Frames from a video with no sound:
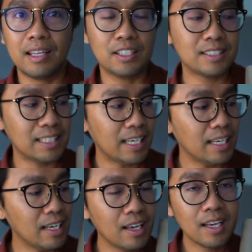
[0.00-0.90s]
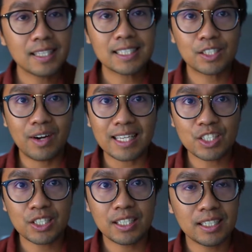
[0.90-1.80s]
see
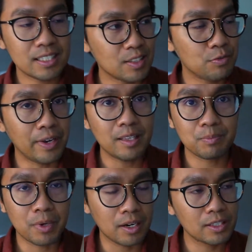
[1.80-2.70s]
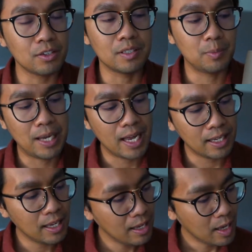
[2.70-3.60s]
scratches, faint marks on the bag.